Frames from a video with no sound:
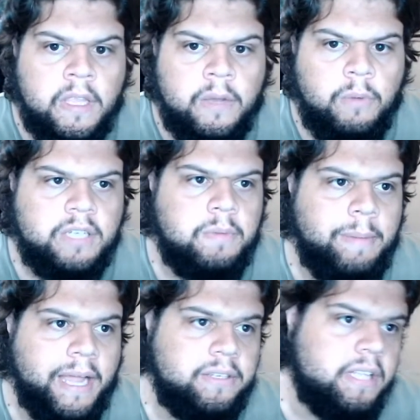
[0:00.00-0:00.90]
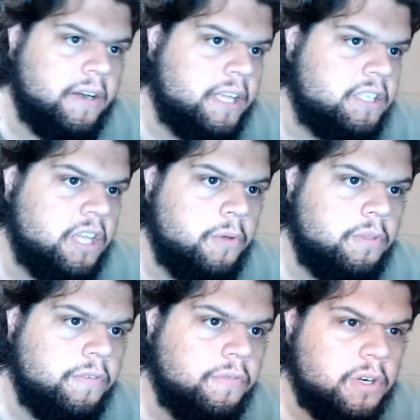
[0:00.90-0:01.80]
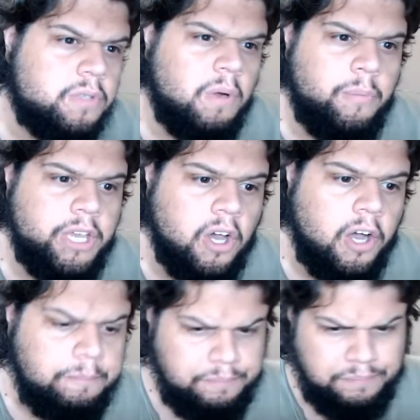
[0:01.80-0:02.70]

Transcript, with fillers: where's my mouse? There it is. So the first one we got